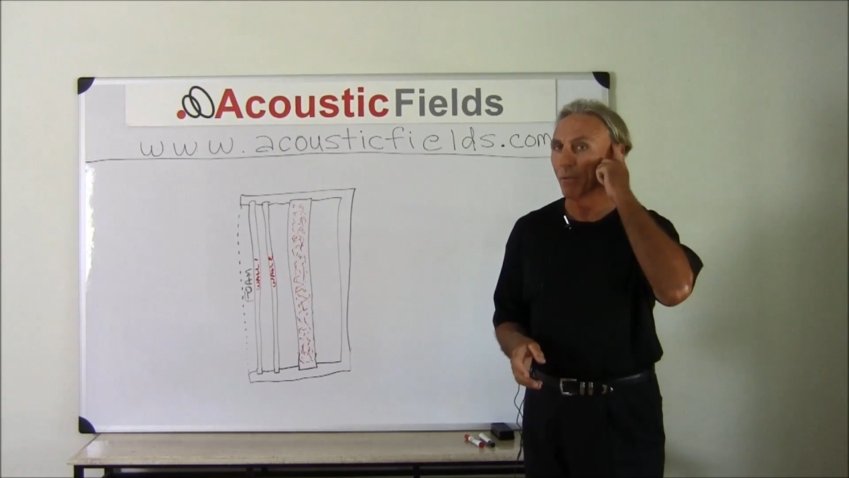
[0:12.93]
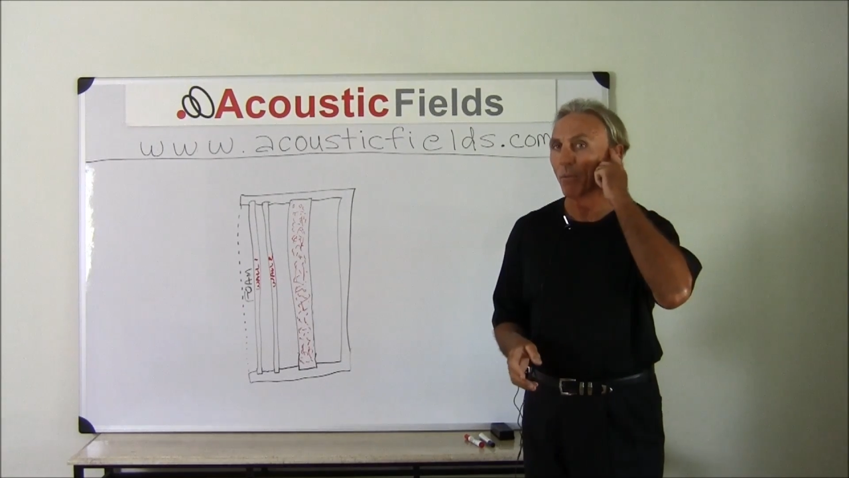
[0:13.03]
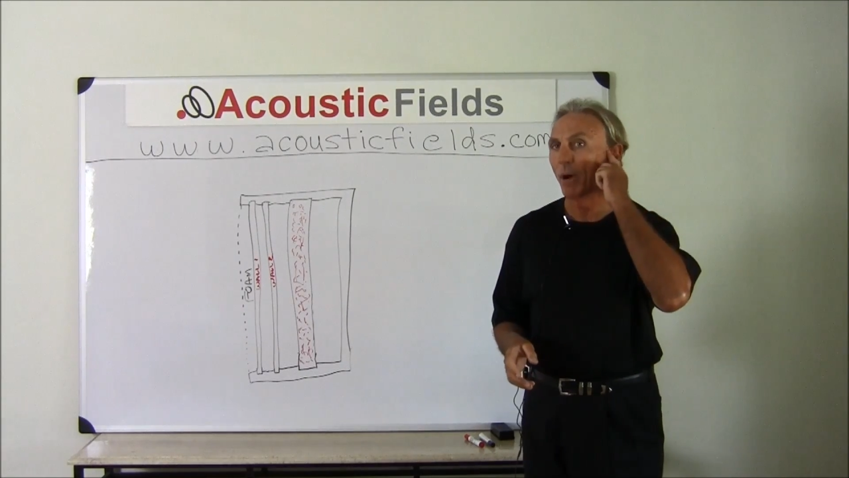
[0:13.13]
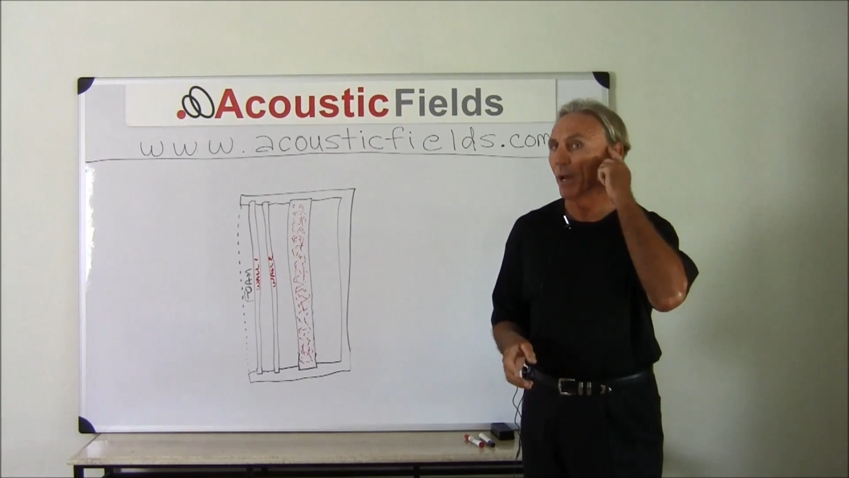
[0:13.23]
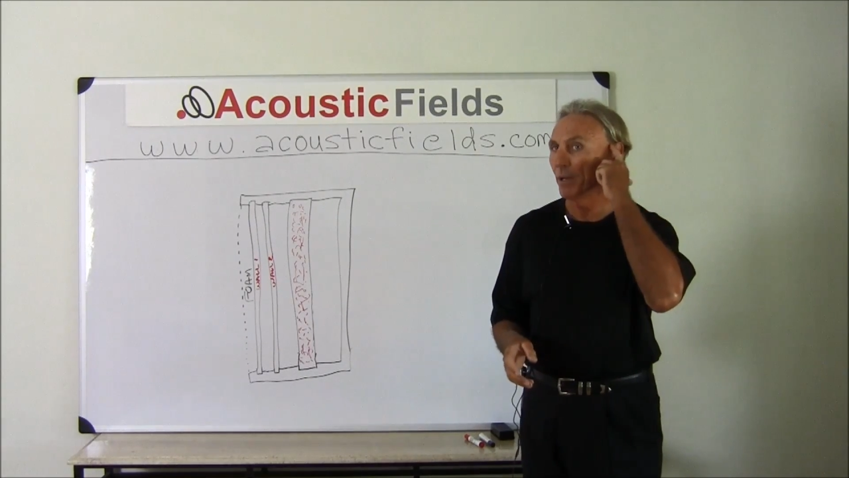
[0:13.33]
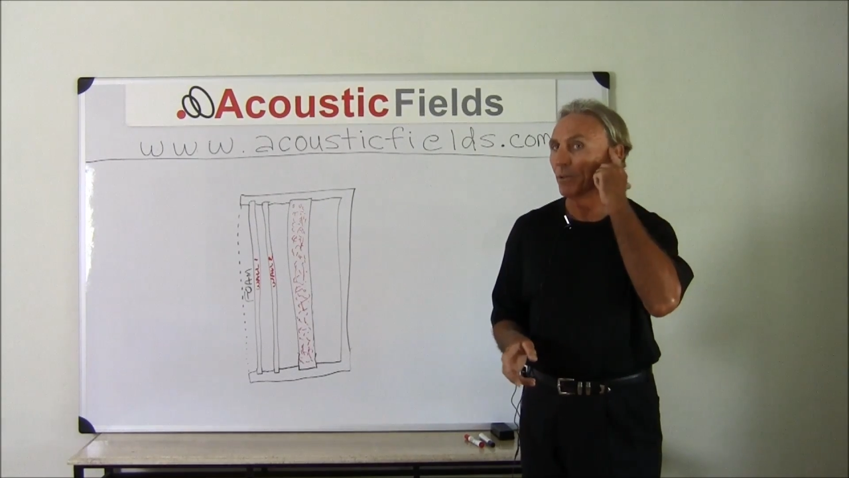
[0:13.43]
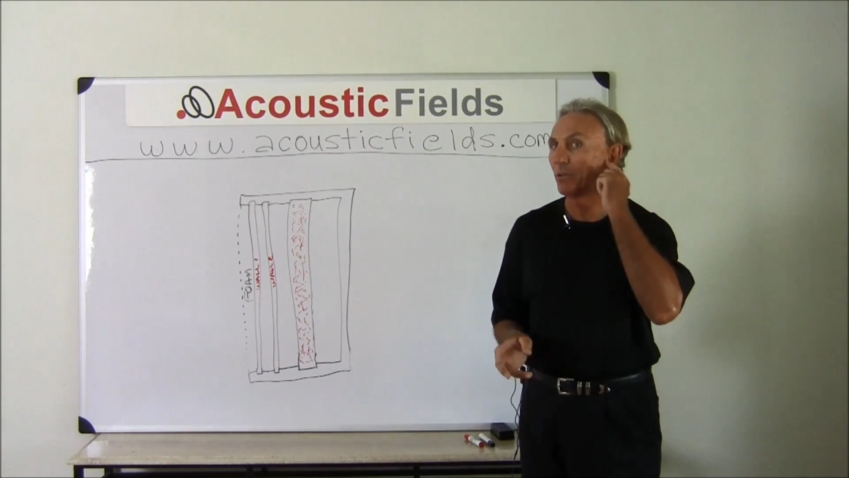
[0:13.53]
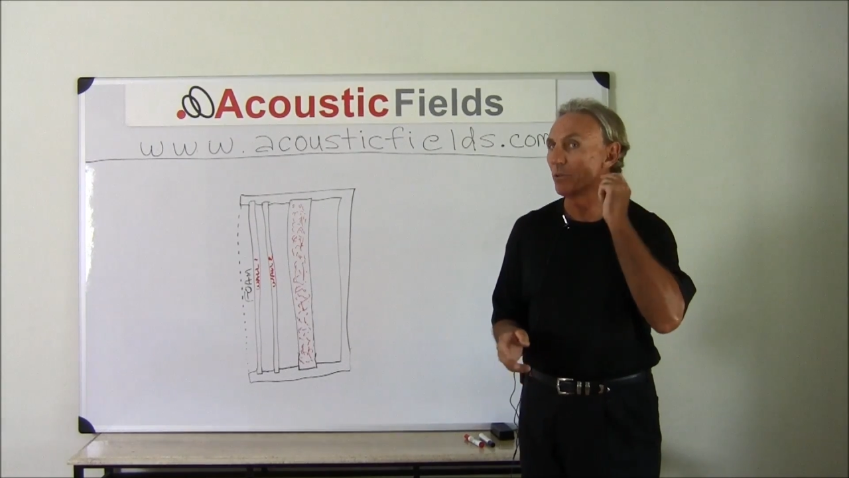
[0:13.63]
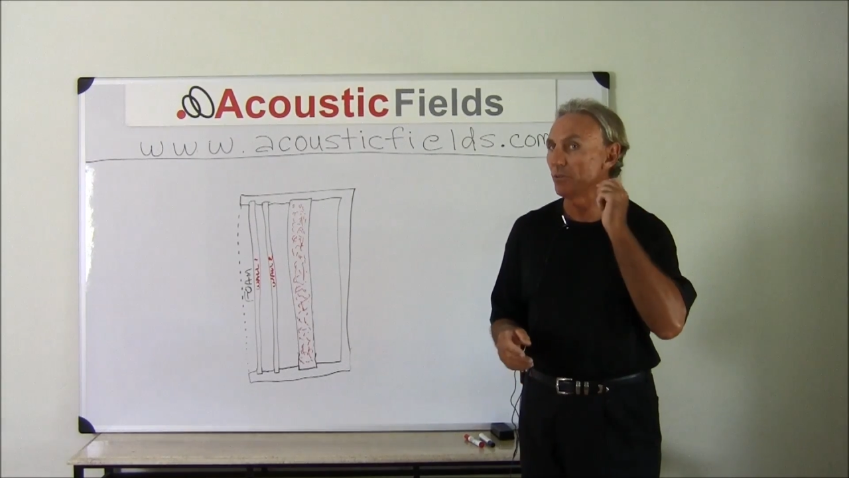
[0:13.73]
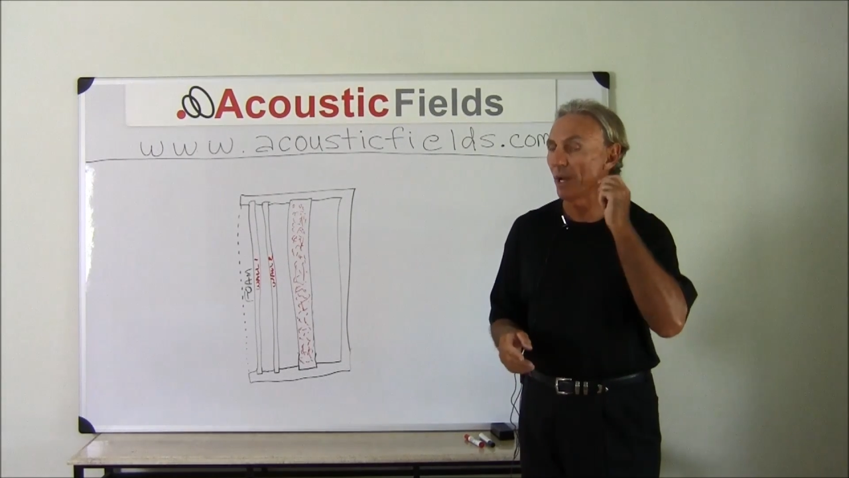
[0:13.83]
why do
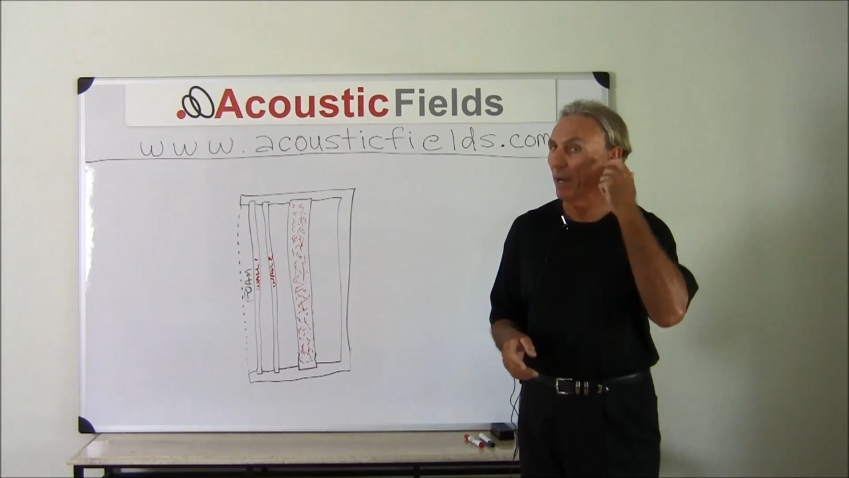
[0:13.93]
you use